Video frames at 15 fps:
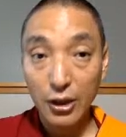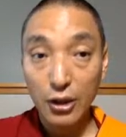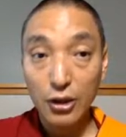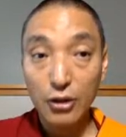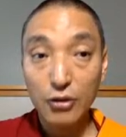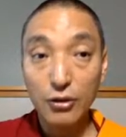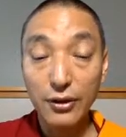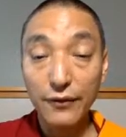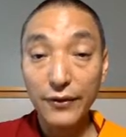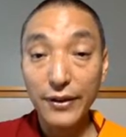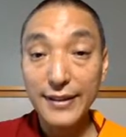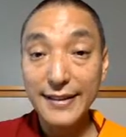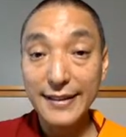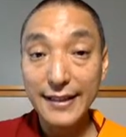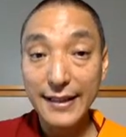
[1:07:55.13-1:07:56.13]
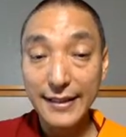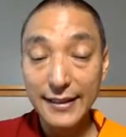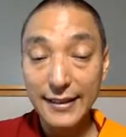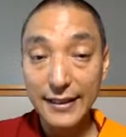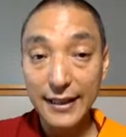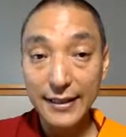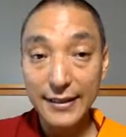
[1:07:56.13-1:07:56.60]
So the first,
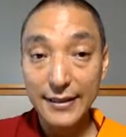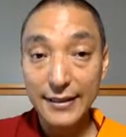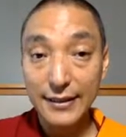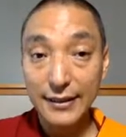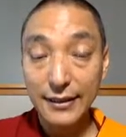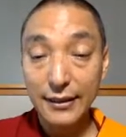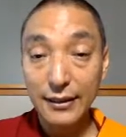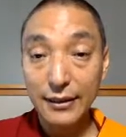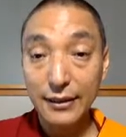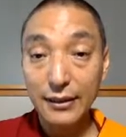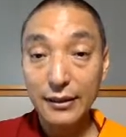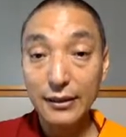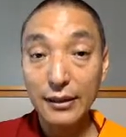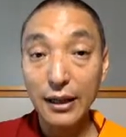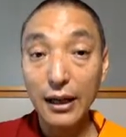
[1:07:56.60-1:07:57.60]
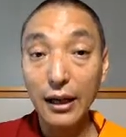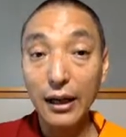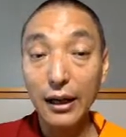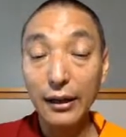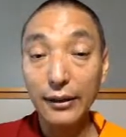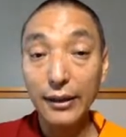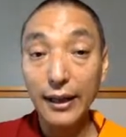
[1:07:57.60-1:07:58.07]
laziness,
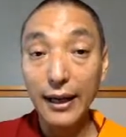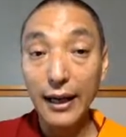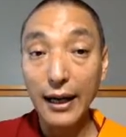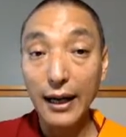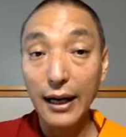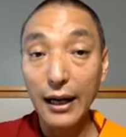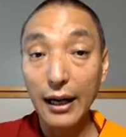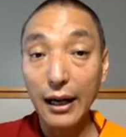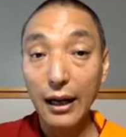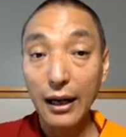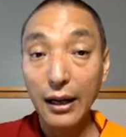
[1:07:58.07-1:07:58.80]
there are